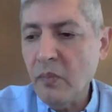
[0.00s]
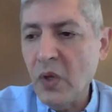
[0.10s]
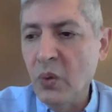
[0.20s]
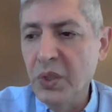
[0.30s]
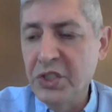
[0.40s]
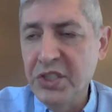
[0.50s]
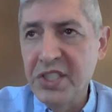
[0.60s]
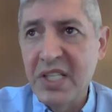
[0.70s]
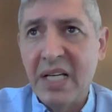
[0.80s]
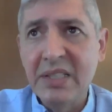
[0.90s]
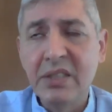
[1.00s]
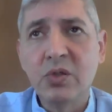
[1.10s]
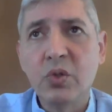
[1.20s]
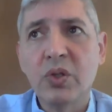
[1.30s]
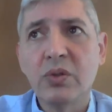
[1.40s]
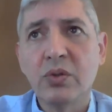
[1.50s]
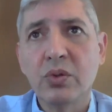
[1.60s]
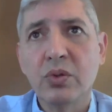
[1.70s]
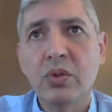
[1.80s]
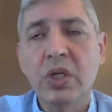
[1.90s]
which decided
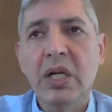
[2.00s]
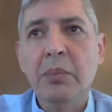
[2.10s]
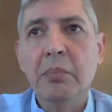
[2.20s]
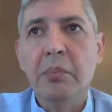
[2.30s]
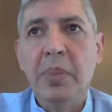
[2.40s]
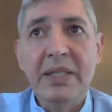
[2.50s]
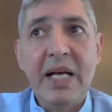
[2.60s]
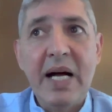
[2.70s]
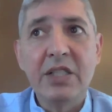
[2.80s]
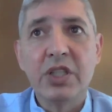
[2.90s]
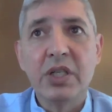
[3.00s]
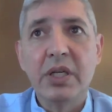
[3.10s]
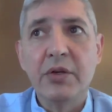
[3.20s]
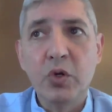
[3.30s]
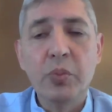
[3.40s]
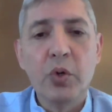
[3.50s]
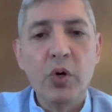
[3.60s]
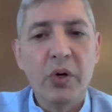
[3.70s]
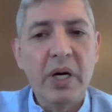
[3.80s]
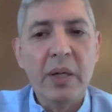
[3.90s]
to build actually a new
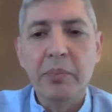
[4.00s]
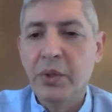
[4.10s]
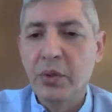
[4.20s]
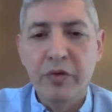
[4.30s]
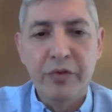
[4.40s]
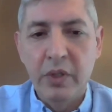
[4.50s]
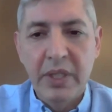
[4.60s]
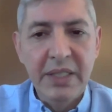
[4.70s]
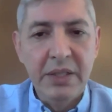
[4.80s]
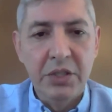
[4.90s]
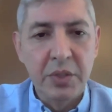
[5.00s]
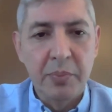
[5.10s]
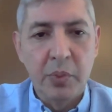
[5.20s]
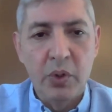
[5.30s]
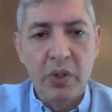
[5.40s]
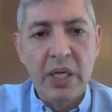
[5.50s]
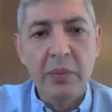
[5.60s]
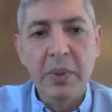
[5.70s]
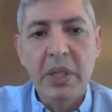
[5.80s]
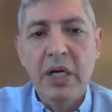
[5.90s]
program, beautiful leadership
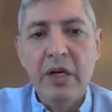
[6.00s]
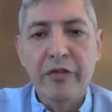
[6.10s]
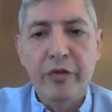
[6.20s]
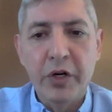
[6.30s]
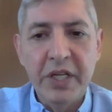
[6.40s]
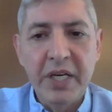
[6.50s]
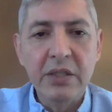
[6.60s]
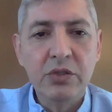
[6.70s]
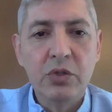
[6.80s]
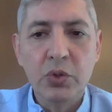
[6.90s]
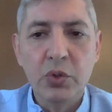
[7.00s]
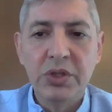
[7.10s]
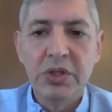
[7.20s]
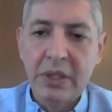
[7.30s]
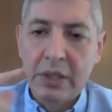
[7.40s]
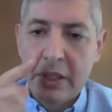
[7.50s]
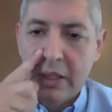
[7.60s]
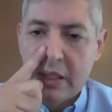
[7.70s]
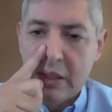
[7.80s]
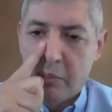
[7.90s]
program for young Druze
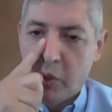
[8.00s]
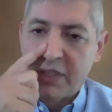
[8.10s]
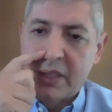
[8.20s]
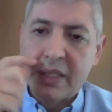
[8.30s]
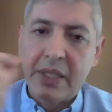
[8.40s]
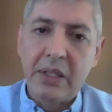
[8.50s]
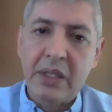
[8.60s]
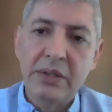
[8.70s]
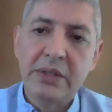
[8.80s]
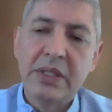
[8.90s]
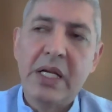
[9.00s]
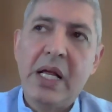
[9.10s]
boys and girls